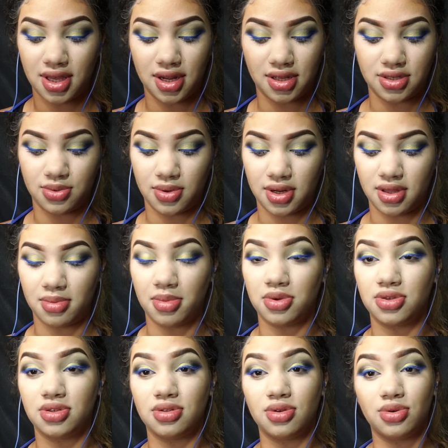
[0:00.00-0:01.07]
It is one of the
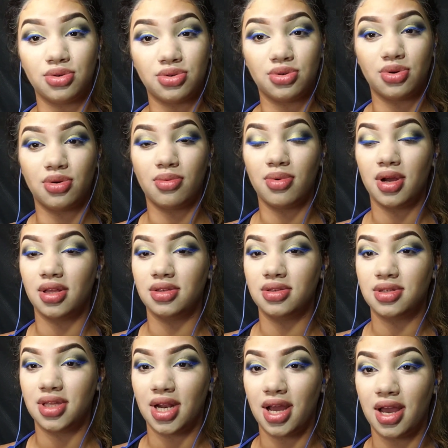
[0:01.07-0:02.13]
most neutral
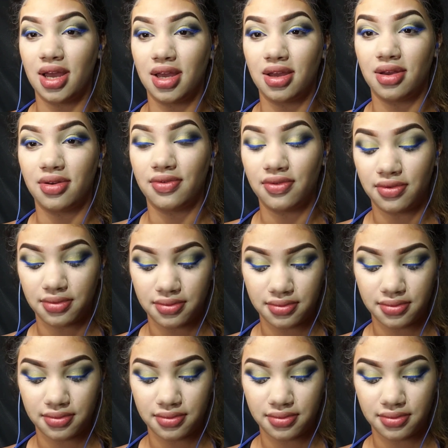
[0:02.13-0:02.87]
bronzers that I have.